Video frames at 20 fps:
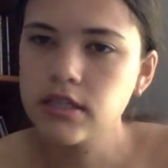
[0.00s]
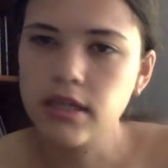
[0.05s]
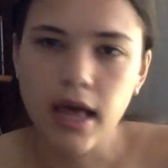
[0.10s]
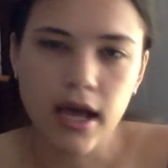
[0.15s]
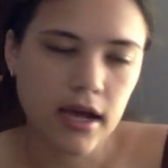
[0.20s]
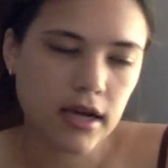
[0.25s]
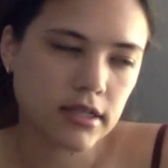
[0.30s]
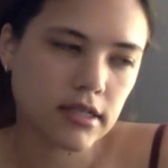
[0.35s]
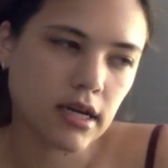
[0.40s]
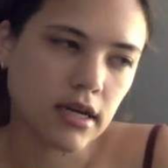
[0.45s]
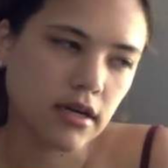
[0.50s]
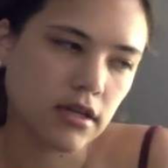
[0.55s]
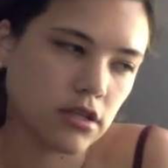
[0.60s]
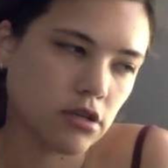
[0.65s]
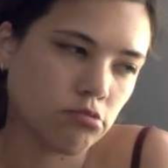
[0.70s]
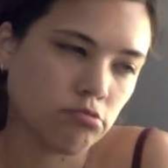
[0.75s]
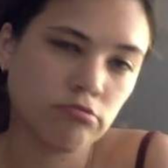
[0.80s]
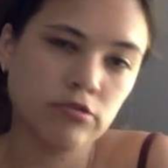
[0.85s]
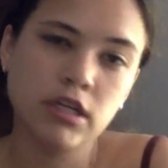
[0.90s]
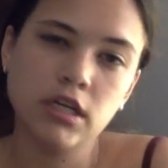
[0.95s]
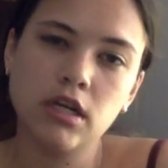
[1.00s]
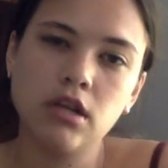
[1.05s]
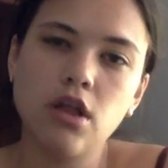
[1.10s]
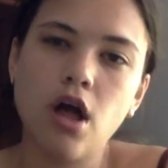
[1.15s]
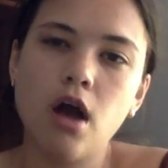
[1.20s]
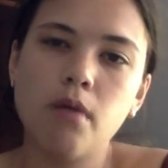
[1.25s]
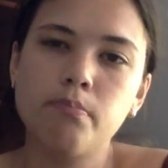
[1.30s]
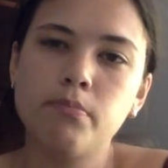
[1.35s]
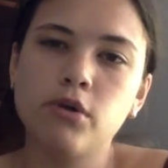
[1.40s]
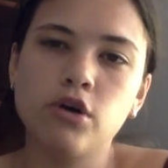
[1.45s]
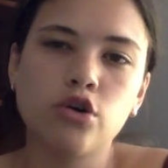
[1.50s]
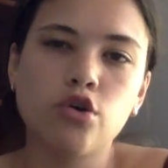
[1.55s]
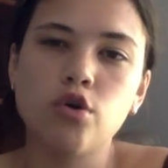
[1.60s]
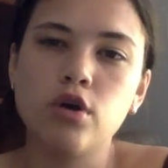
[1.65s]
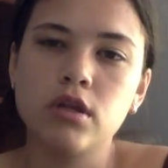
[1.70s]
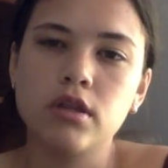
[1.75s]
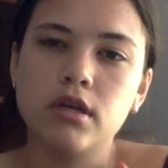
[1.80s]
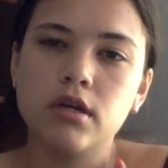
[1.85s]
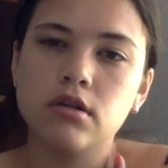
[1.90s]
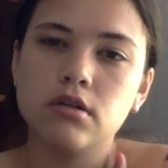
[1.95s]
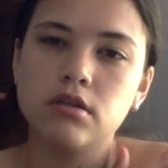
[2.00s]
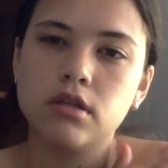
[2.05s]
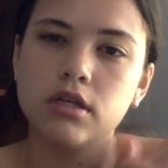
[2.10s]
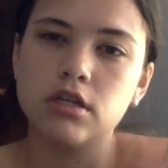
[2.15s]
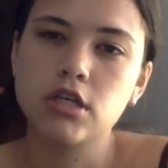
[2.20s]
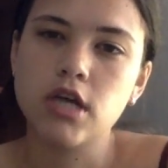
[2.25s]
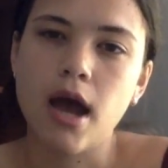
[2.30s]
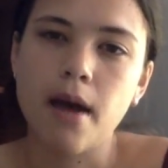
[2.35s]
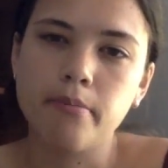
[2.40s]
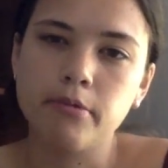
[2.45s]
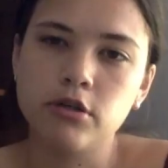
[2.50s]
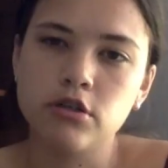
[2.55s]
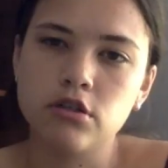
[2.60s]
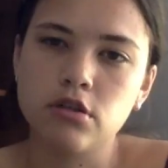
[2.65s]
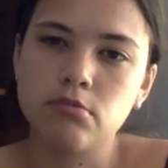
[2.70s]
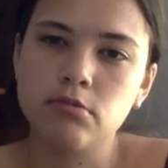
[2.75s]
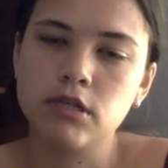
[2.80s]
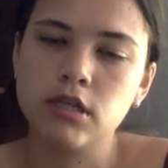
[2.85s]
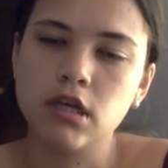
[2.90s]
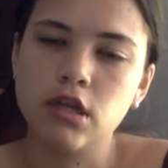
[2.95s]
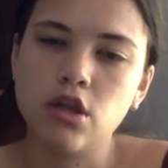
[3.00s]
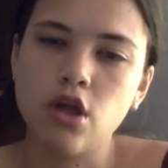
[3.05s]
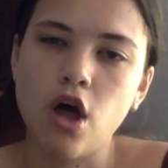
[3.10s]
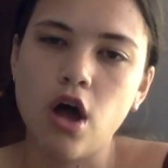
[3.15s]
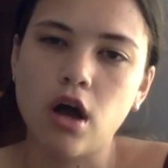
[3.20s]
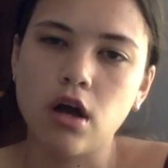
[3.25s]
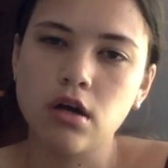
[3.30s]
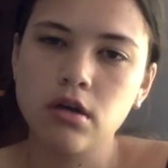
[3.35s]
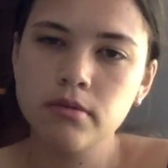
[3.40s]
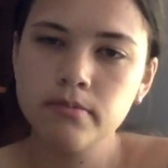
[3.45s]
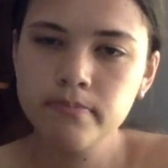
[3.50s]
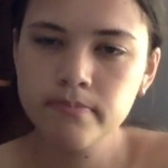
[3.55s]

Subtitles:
like I said, it's a really long book or the chapters are really long.